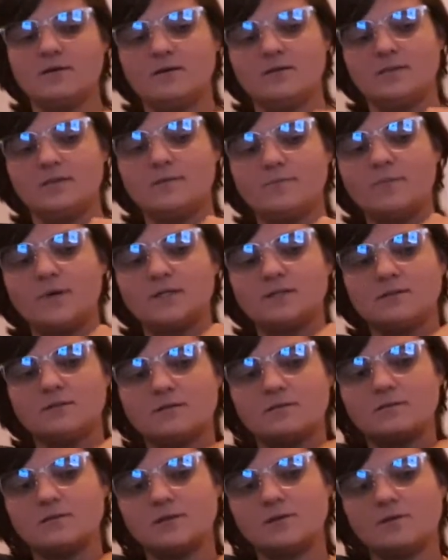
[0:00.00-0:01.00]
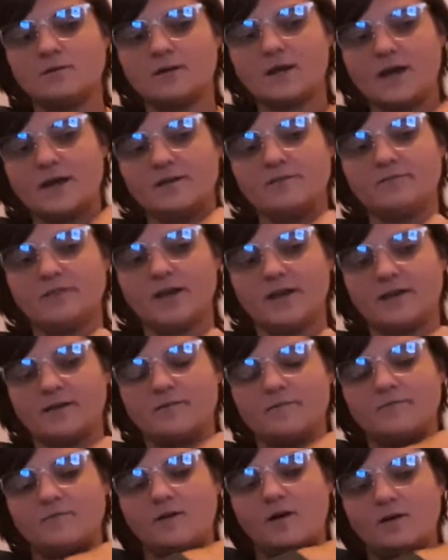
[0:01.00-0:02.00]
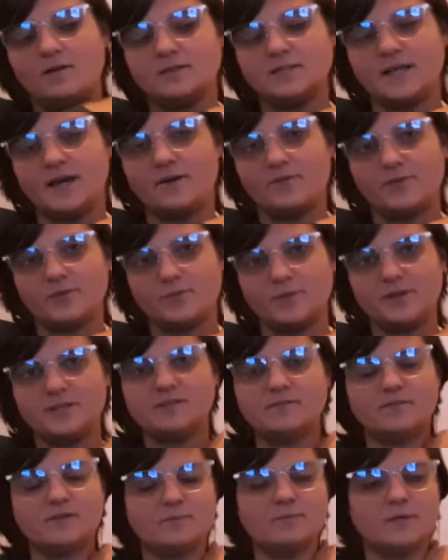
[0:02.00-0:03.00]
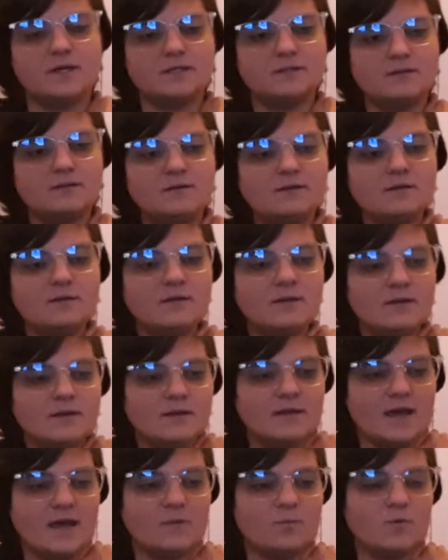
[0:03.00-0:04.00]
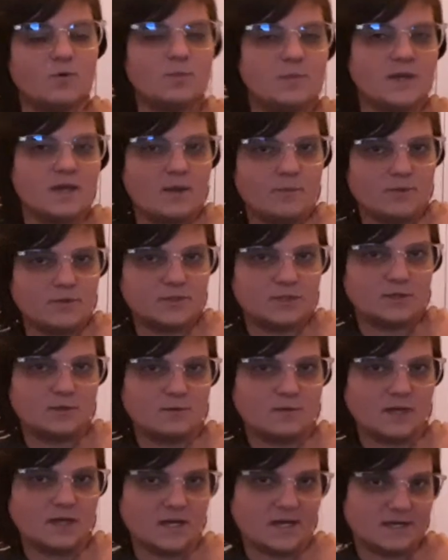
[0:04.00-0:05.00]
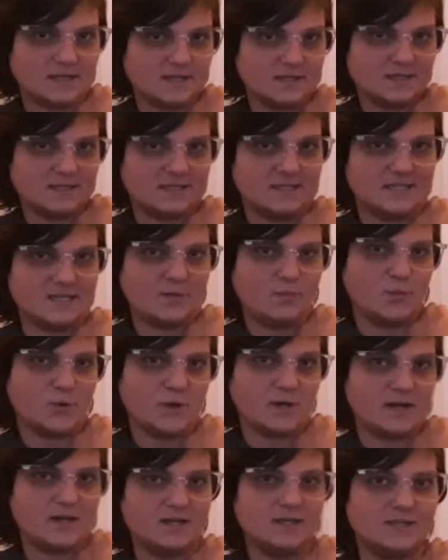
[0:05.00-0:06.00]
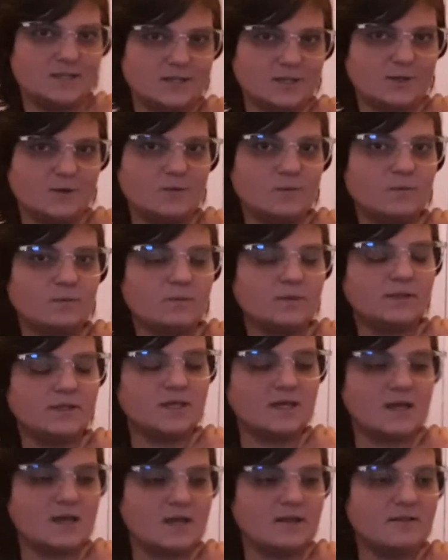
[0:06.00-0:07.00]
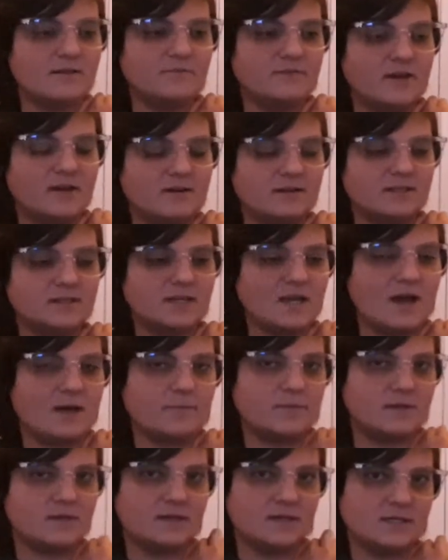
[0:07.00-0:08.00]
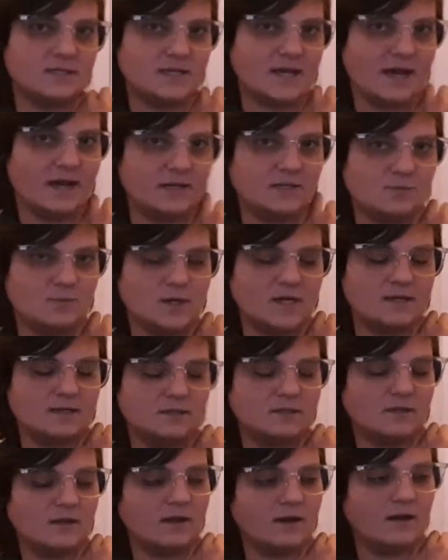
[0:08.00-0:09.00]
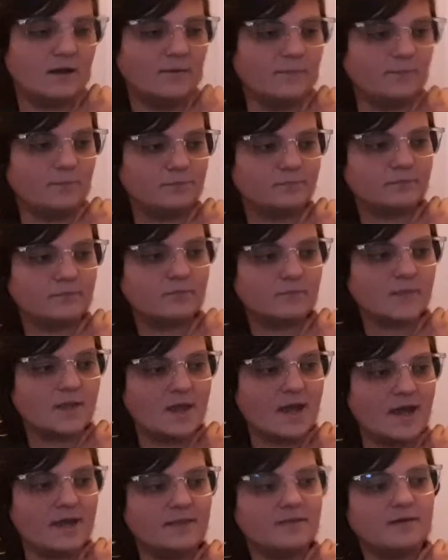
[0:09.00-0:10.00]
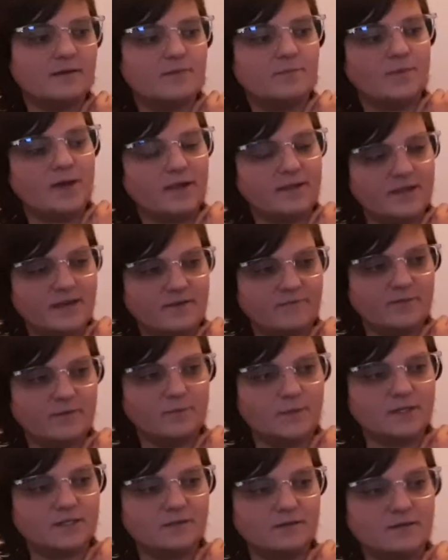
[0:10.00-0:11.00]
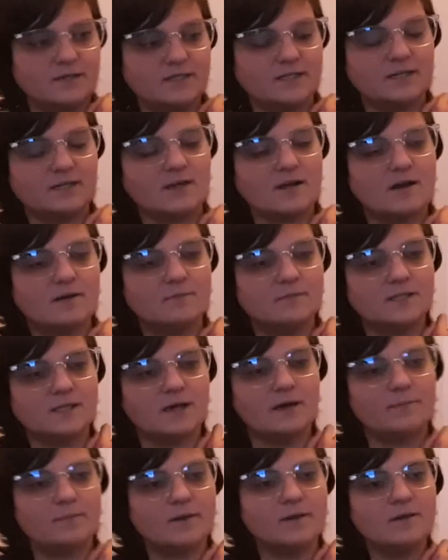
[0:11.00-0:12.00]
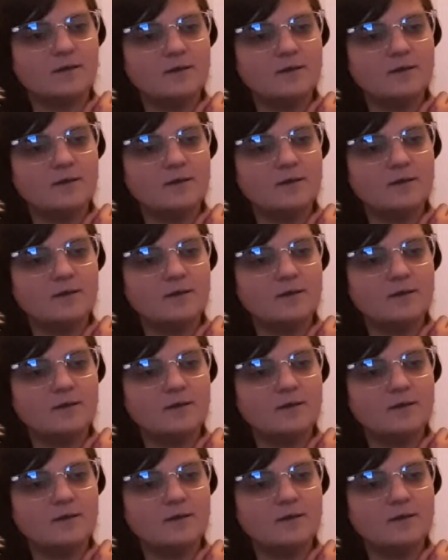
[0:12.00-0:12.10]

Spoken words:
the muscle, you'll kind of like fall down the ridge of the muscle, and we'll be able to get deeper into the levator scapula attachment and the belly of the muscle as it comes up.